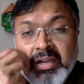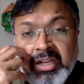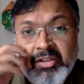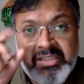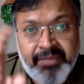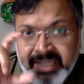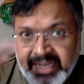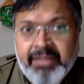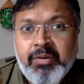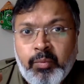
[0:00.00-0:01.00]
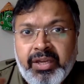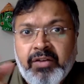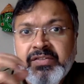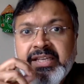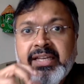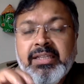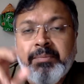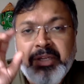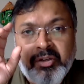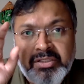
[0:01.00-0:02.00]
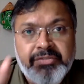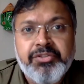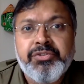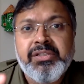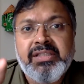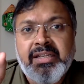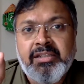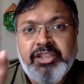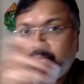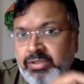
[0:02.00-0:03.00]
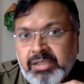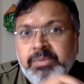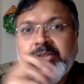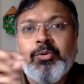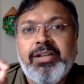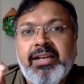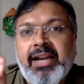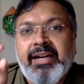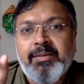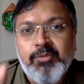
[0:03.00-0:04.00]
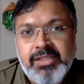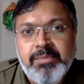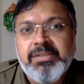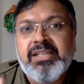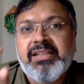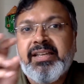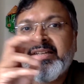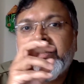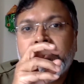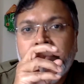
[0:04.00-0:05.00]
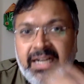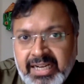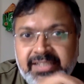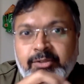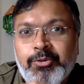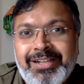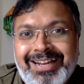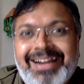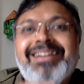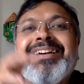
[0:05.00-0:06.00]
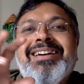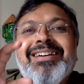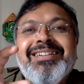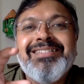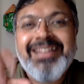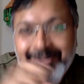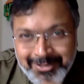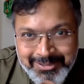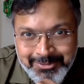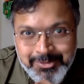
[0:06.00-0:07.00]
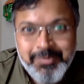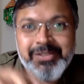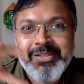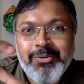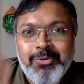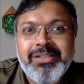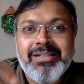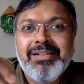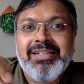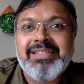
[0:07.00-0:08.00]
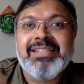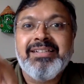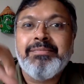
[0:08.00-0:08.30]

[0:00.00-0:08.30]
Now there's a very clever way of saying that because Christians think Jerusalem is the holy land and Muslims think Makkah is the holy land, they are not Hindus, because they don't consider